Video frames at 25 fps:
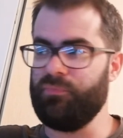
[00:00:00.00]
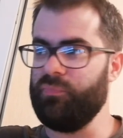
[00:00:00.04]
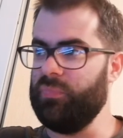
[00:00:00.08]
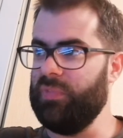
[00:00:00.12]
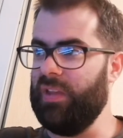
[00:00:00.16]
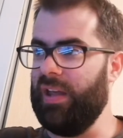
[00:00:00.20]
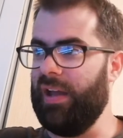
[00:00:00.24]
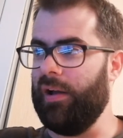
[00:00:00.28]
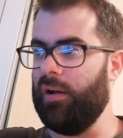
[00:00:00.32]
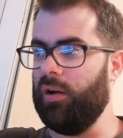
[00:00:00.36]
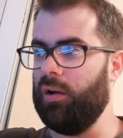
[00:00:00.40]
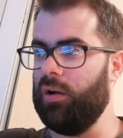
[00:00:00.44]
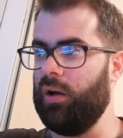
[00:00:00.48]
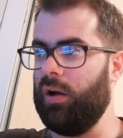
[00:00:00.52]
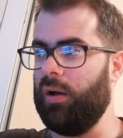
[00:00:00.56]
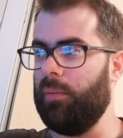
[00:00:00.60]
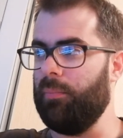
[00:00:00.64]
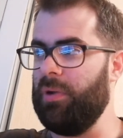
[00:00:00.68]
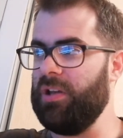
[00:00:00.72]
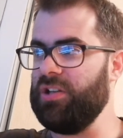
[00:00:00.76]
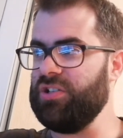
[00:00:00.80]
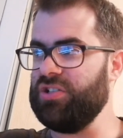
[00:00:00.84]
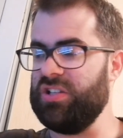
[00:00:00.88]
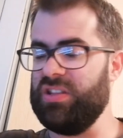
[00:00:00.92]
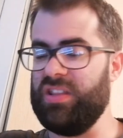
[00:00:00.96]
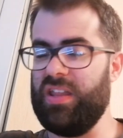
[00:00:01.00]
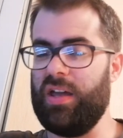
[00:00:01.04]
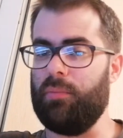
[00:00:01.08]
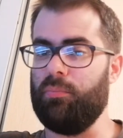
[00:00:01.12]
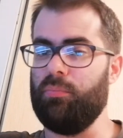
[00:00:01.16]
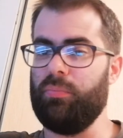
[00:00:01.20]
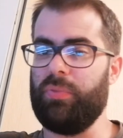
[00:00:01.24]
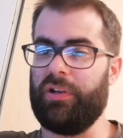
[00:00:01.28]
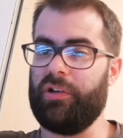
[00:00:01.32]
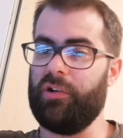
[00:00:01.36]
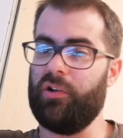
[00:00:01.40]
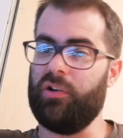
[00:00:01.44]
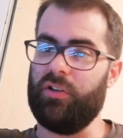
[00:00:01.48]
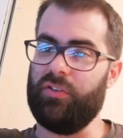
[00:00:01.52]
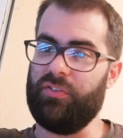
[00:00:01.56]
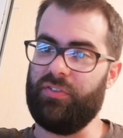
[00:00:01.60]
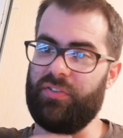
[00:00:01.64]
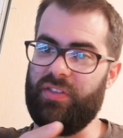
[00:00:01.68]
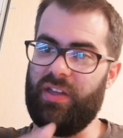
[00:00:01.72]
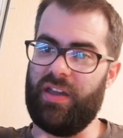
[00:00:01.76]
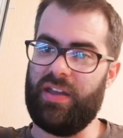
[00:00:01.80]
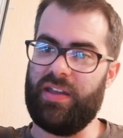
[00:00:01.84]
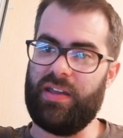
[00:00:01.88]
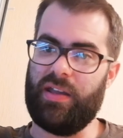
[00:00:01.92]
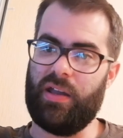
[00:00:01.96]
Now, I mentioned them because
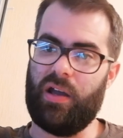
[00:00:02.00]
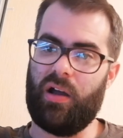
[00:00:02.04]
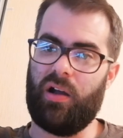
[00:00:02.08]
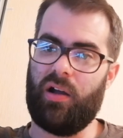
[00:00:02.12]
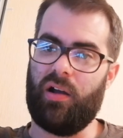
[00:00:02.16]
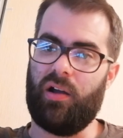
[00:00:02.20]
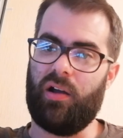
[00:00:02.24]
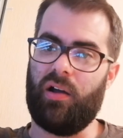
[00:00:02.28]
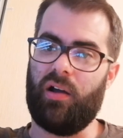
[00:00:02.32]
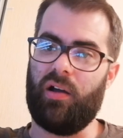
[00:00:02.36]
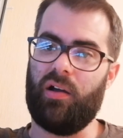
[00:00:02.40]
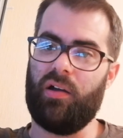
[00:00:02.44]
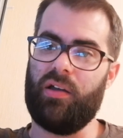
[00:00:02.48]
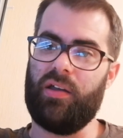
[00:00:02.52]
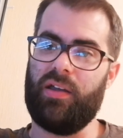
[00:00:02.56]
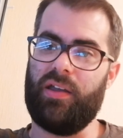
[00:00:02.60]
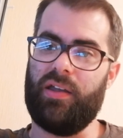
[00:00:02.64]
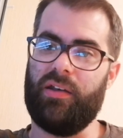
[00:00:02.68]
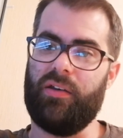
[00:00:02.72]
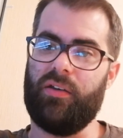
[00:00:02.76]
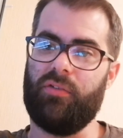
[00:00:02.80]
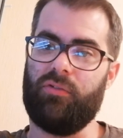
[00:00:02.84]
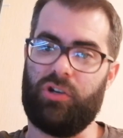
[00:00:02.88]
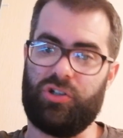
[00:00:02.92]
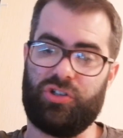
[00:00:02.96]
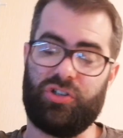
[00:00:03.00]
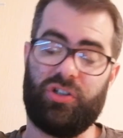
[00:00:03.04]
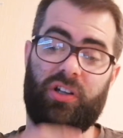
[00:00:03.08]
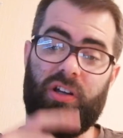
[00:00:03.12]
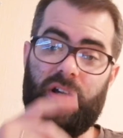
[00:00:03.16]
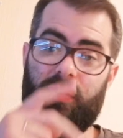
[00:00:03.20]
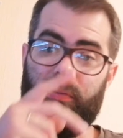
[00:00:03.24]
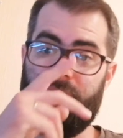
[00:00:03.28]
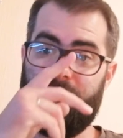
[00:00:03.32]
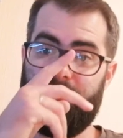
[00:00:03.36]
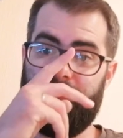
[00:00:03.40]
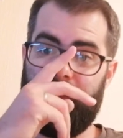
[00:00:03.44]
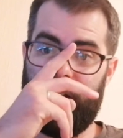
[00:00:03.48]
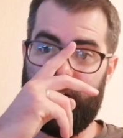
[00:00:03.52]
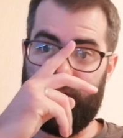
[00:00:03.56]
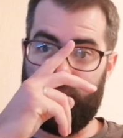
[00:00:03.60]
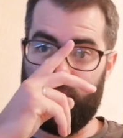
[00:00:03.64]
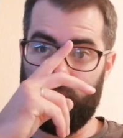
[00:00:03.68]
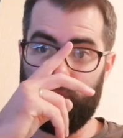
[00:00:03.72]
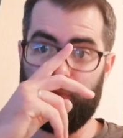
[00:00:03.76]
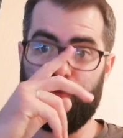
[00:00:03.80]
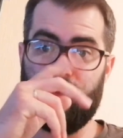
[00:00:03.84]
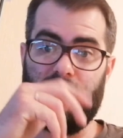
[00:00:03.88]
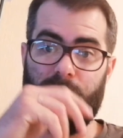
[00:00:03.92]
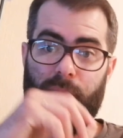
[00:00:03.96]
they are in the Russian Cup
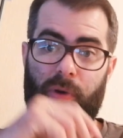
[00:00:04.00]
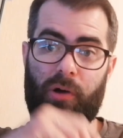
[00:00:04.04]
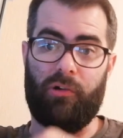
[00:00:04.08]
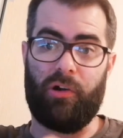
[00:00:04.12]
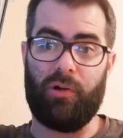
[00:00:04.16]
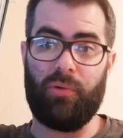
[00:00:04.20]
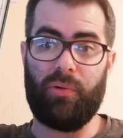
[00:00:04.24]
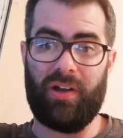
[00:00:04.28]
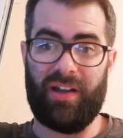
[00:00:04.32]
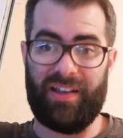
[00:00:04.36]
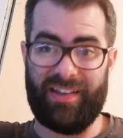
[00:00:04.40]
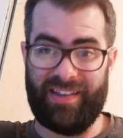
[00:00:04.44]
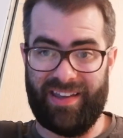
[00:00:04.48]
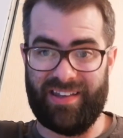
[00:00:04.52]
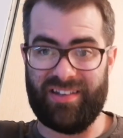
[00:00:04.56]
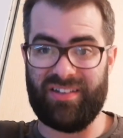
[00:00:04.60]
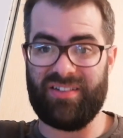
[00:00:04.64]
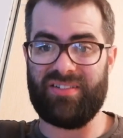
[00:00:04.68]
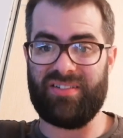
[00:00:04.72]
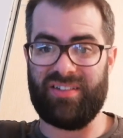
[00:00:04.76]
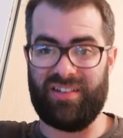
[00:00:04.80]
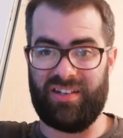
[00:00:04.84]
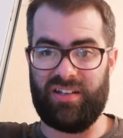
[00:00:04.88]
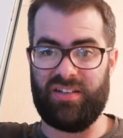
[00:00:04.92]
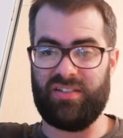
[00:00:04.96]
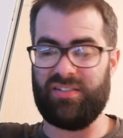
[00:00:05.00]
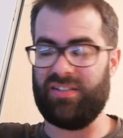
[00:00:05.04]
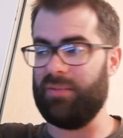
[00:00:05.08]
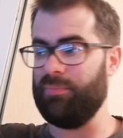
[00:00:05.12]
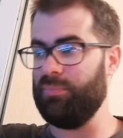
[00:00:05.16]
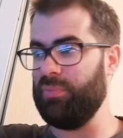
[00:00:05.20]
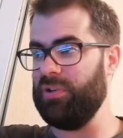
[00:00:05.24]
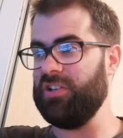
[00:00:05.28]
final tomorrow against Zenit St.